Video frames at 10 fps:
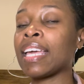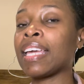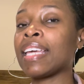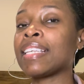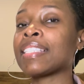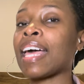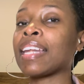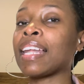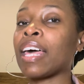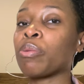And it's
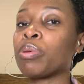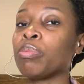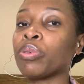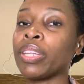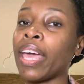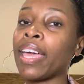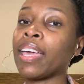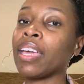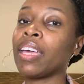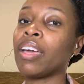not a lot of people
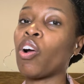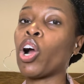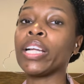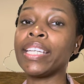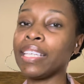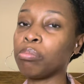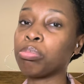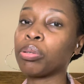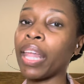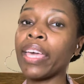that are
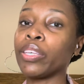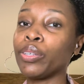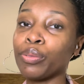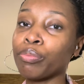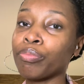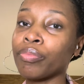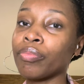deep like you.